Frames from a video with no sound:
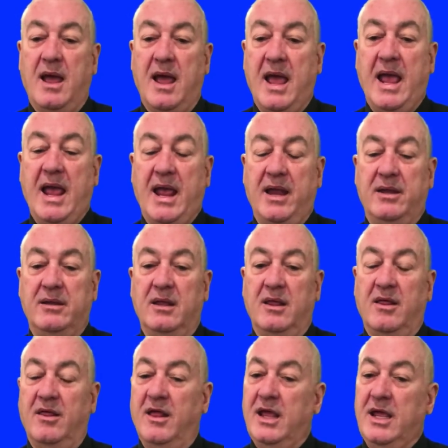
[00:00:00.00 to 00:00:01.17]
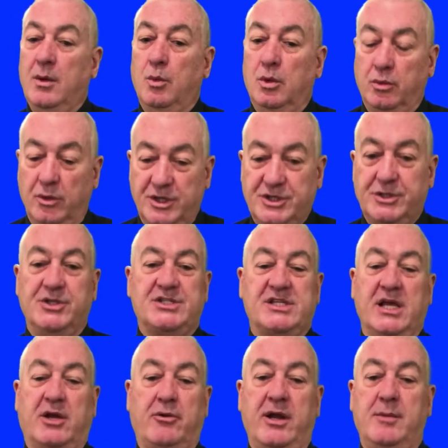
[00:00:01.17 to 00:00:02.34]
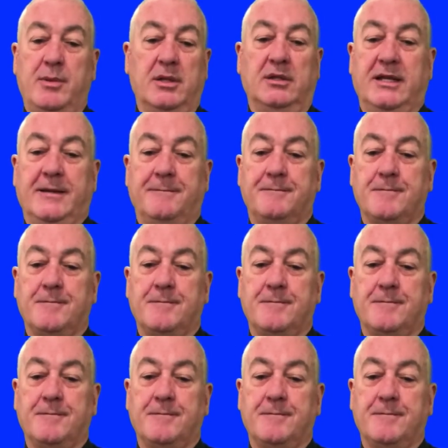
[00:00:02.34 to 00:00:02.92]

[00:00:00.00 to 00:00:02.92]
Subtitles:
and it will reduce their credibility.